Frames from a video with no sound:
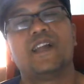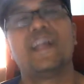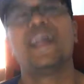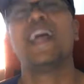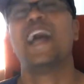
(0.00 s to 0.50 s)

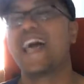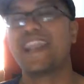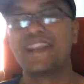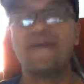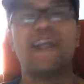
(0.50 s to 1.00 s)
I
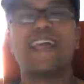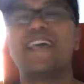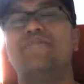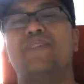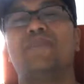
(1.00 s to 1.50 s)
had it in my
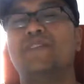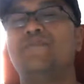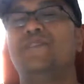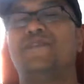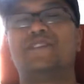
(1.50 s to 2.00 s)
head. Bear
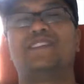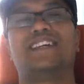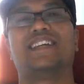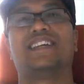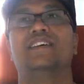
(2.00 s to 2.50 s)
with me for a
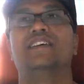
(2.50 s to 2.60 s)
second.